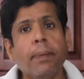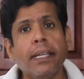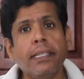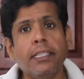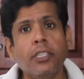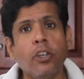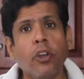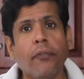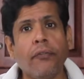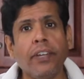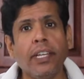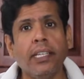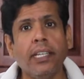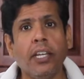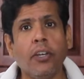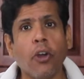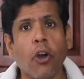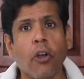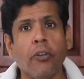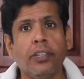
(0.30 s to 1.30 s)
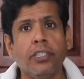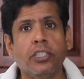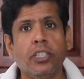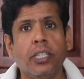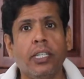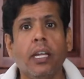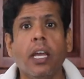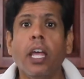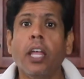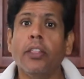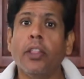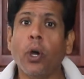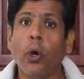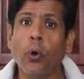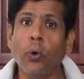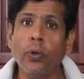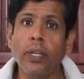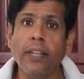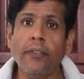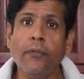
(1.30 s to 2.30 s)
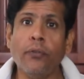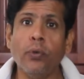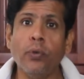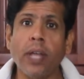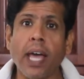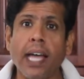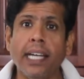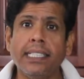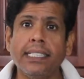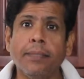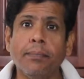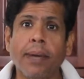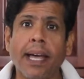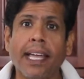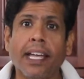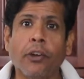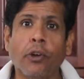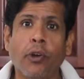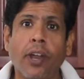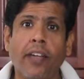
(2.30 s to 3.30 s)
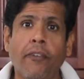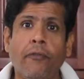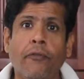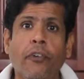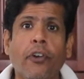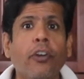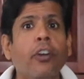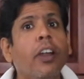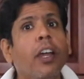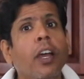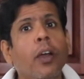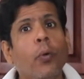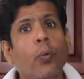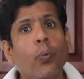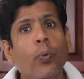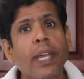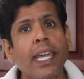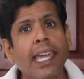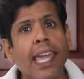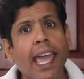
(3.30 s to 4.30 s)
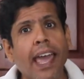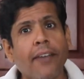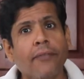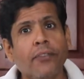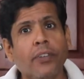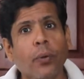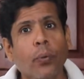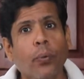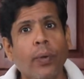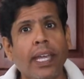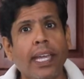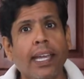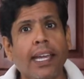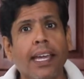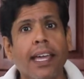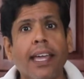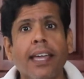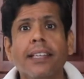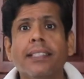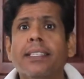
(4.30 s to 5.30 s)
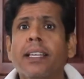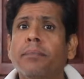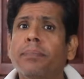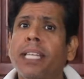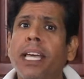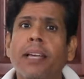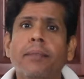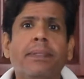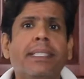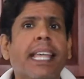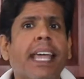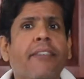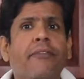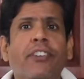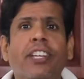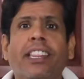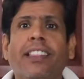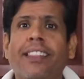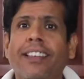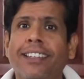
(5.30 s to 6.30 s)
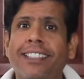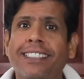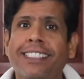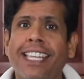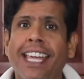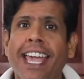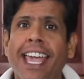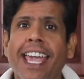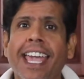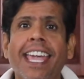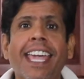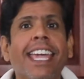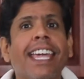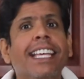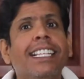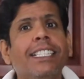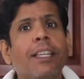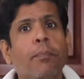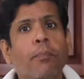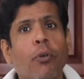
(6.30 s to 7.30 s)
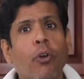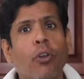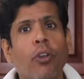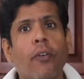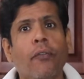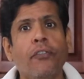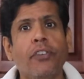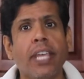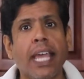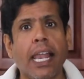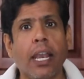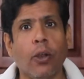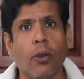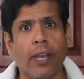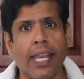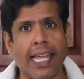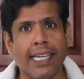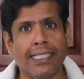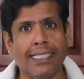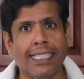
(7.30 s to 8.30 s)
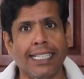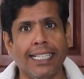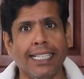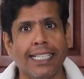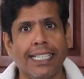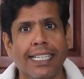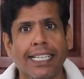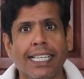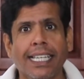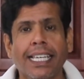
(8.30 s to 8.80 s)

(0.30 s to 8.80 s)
person of Indian origin, the only food item I crave for week after week, sometimes every third day, is a bowl of yellow lentil.